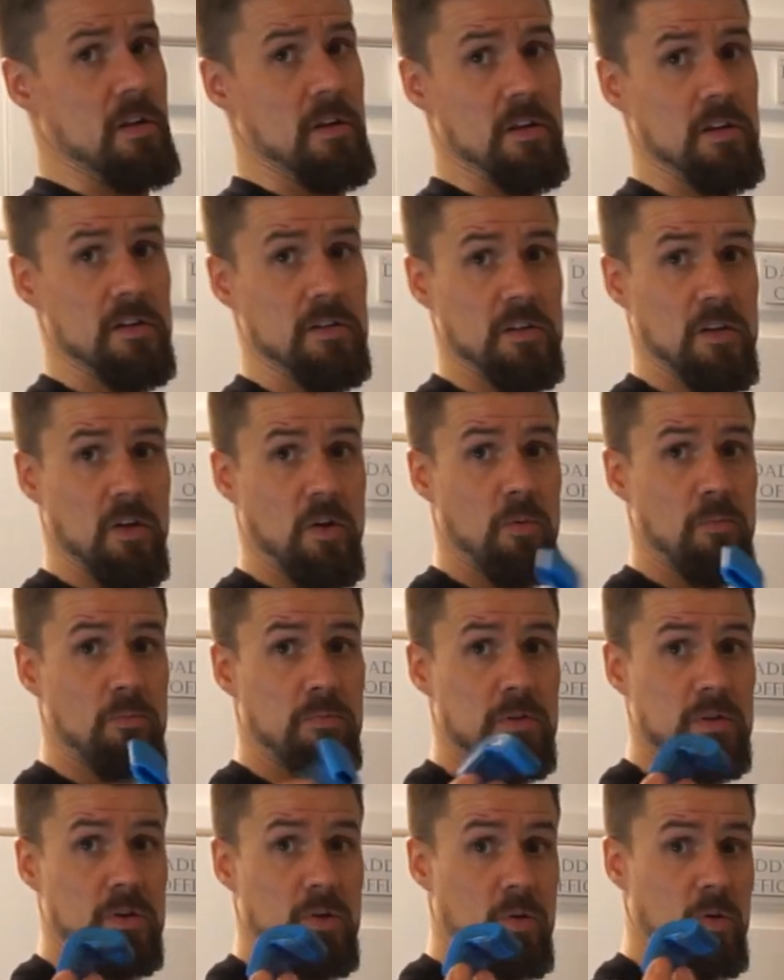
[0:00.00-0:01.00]
These little
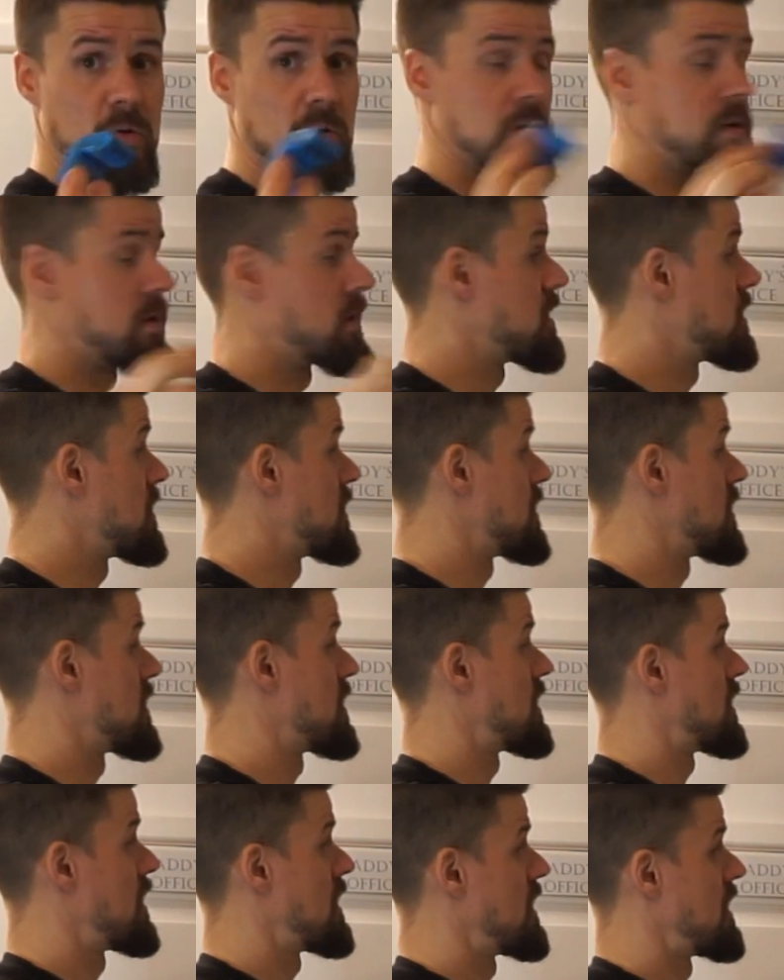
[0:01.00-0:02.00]
blue
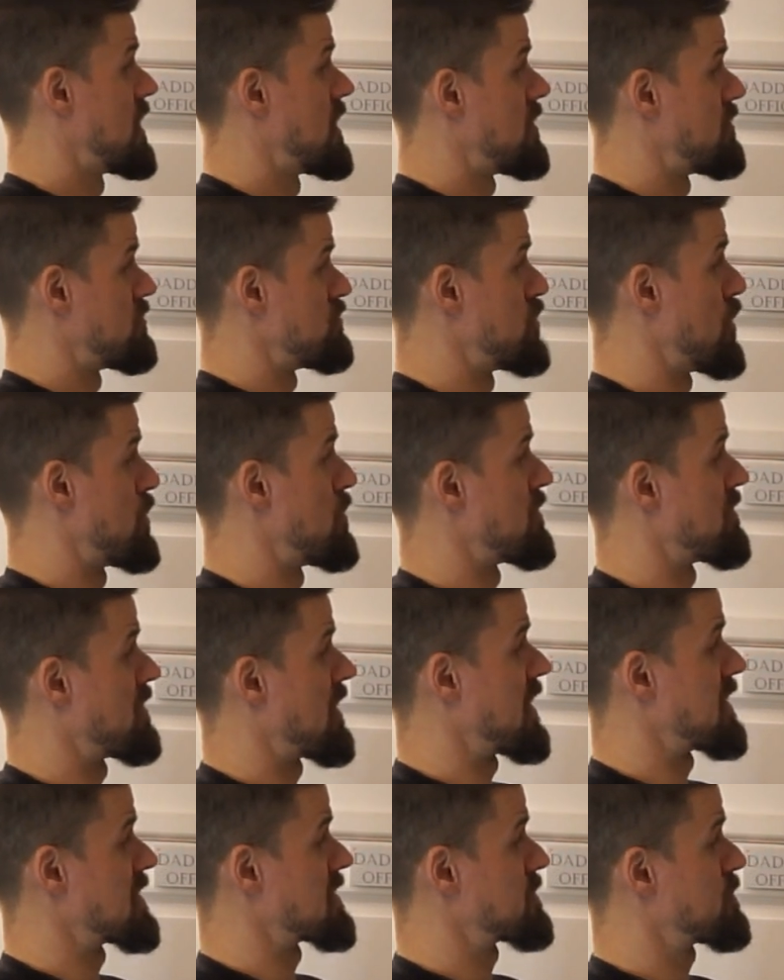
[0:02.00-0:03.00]

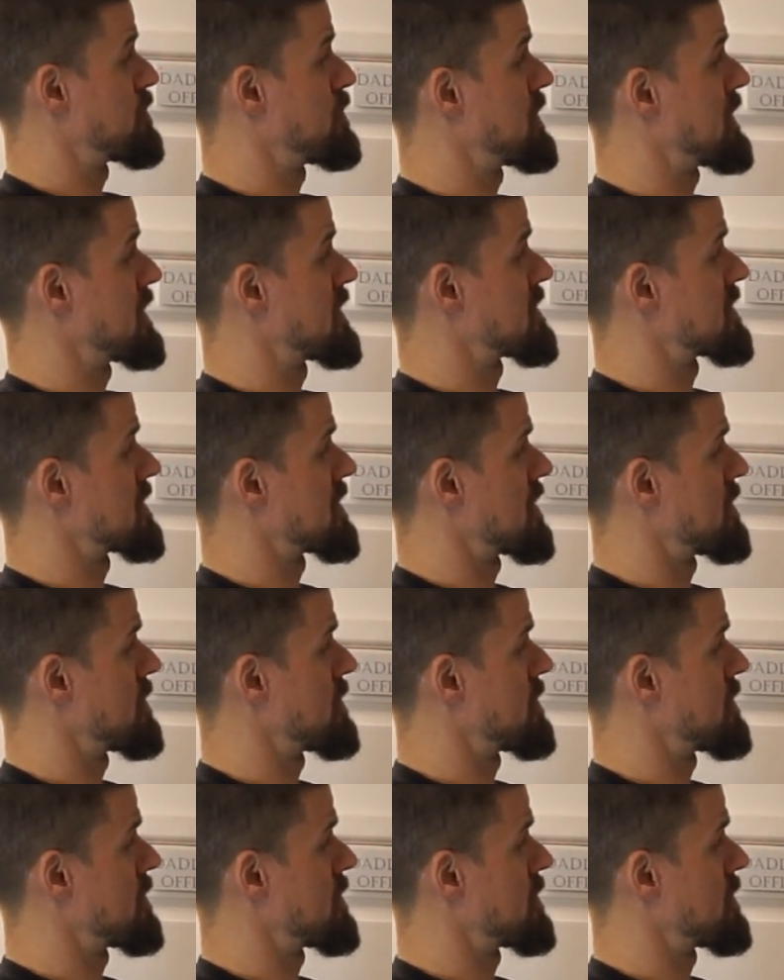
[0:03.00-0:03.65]
rubberized bits that are